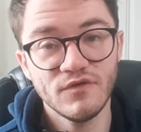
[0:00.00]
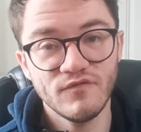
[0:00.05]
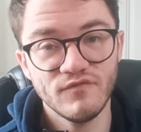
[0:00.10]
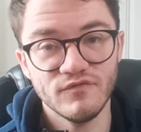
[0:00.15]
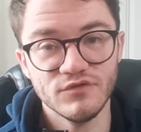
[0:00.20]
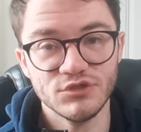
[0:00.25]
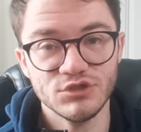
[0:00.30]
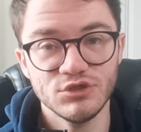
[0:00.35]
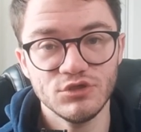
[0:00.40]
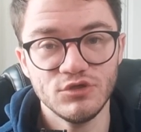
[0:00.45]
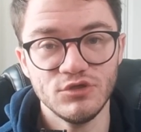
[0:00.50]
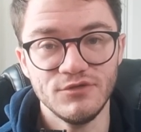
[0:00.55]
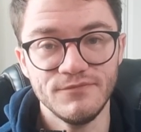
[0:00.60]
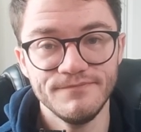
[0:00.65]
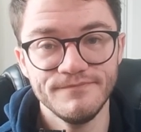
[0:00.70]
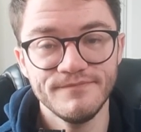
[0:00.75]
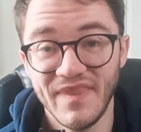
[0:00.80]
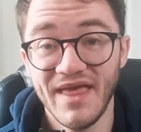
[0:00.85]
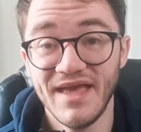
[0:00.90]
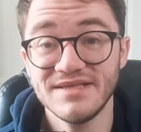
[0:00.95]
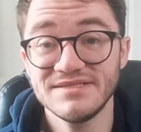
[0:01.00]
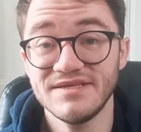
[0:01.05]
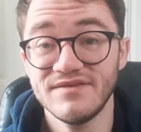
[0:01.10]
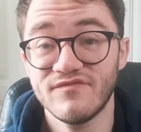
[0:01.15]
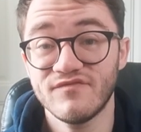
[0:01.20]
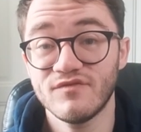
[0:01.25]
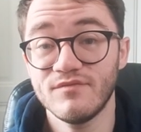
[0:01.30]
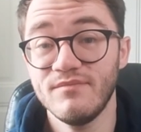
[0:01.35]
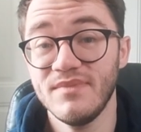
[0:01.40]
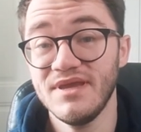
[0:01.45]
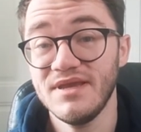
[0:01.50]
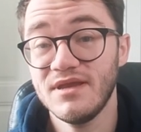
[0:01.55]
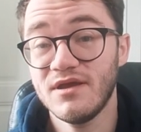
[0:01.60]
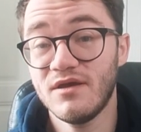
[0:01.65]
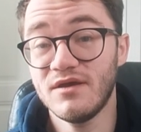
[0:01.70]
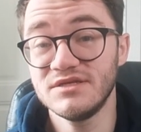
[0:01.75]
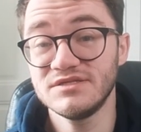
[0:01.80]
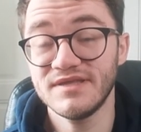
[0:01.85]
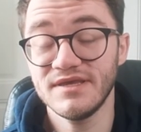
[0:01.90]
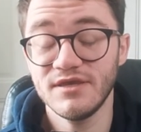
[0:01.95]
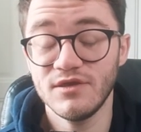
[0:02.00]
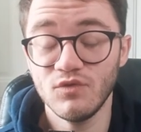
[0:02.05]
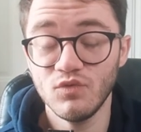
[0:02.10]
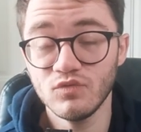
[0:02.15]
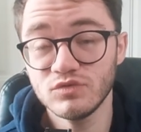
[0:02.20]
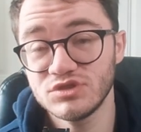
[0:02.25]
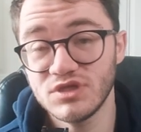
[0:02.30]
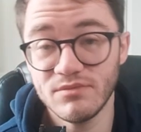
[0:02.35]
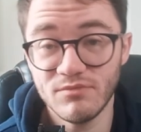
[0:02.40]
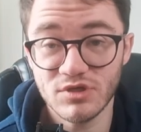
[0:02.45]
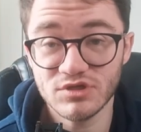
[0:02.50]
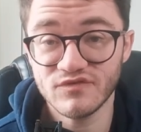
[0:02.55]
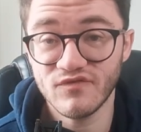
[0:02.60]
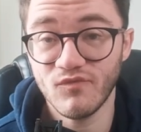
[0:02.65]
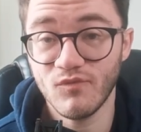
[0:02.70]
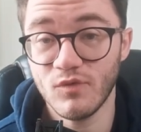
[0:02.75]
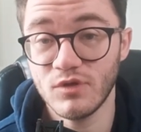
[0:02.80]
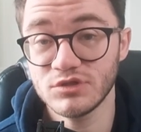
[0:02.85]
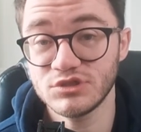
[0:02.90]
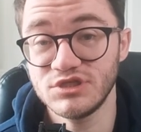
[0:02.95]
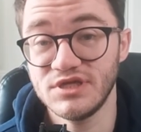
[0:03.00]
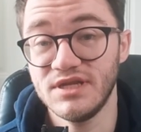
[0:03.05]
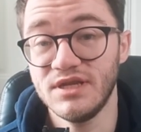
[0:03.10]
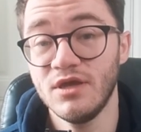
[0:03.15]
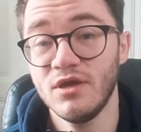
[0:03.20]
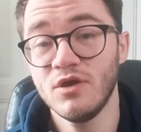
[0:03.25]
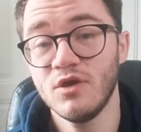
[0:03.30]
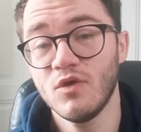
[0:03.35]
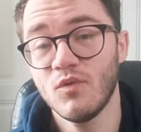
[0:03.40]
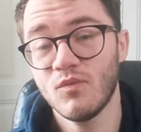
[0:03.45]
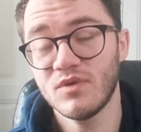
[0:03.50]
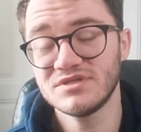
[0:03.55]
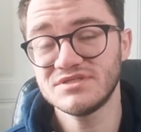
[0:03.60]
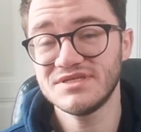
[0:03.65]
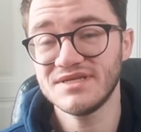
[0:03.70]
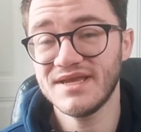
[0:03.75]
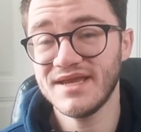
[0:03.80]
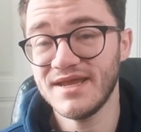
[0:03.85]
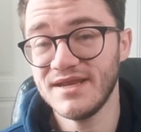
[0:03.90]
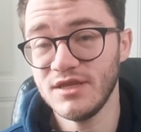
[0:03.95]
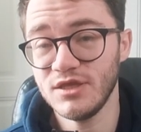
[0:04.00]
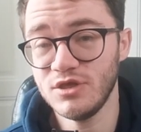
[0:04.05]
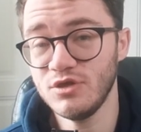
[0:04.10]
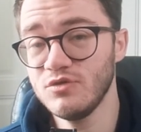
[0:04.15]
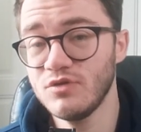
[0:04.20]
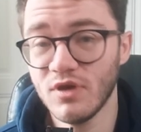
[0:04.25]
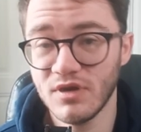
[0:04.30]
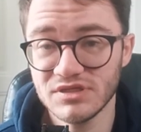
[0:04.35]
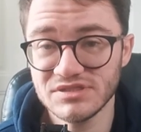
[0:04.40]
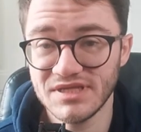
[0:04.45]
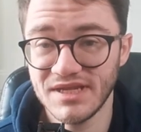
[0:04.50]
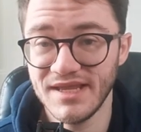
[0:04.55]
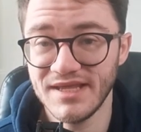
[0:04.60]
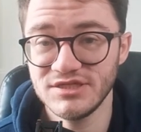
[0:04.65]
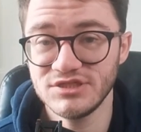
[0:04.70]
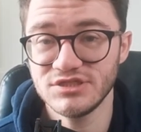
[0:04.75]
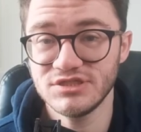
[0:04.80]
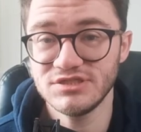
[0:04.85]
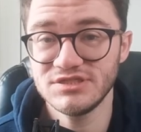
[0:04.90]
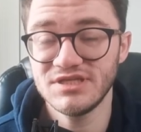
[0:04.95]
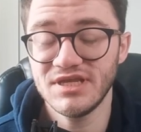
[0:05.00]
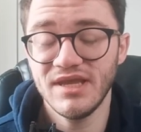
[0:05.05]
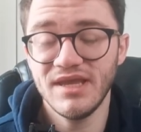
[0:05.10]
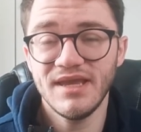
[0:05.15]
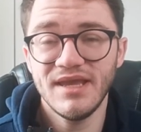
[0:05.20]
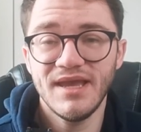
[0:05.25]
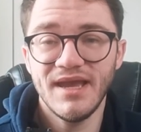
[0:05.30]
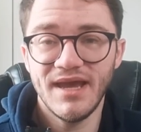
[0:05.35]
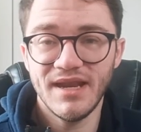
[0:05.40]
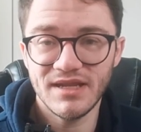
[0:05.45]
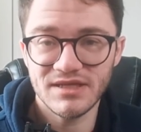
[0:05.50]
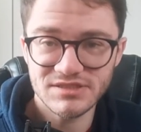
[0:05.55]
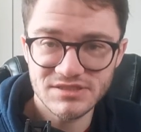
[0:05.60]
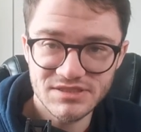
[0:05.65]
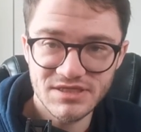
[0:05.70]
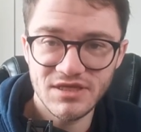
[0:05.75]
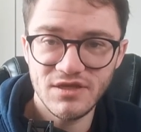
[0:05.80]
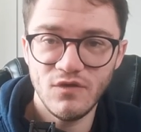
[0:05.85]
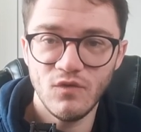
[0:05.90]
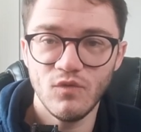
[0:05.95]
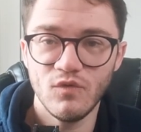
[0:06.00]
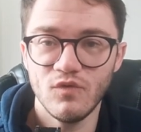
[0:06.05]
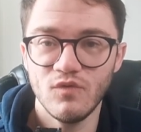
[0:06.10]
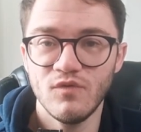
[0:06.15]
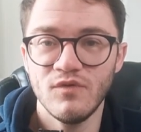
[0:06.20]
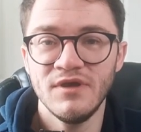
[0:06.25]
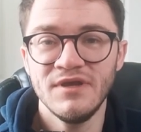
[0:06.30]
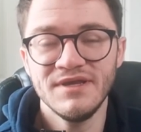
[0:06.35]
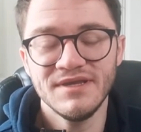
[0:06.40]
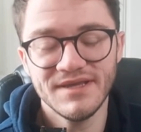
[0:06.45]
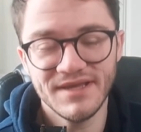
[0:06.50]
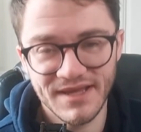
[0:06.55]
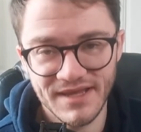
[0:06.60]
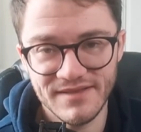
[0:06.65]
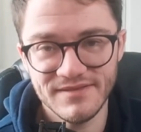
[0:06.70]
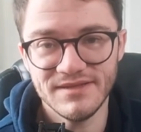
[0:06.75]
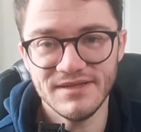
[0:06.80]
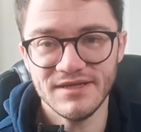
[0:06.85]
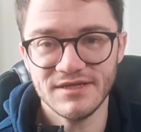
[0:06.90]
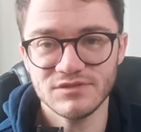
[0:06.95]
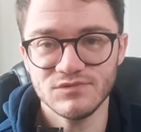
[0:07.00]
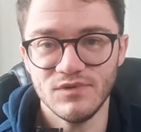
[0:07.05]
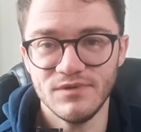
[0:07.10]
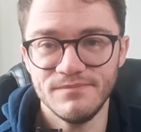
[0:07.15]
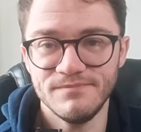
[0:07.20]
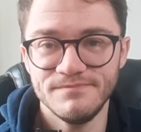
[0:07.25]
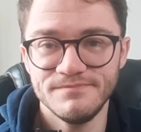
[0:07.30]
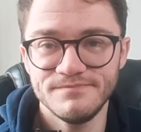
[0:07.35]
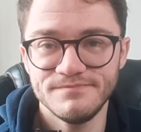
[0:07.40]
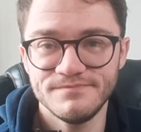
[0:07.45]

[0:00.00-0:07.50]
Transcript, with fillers: for sure. That is it from me, guys. Thank you all so much for watching. Once again, you guys are legends, and I'll see you all in the next one.